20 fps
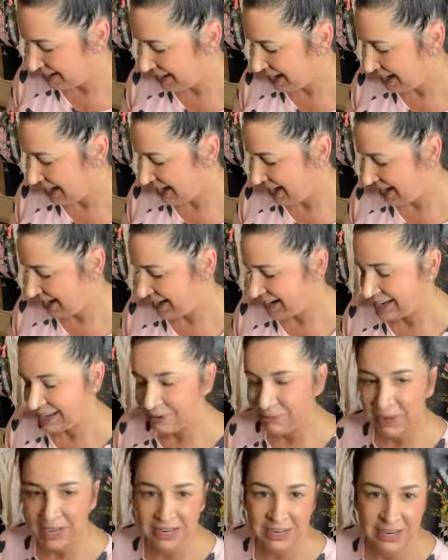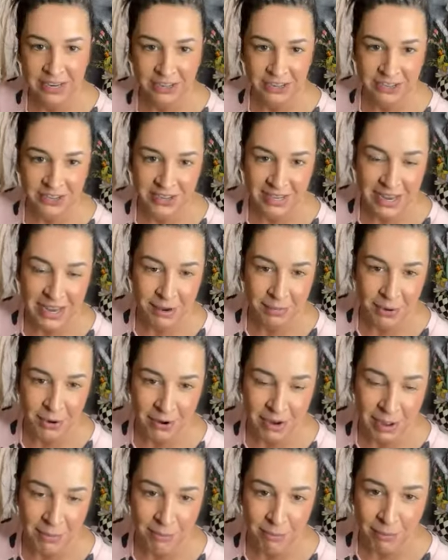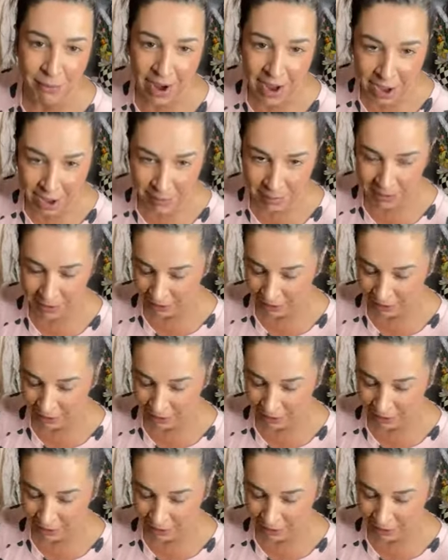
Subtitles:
I had to get my next door neighbor and bribe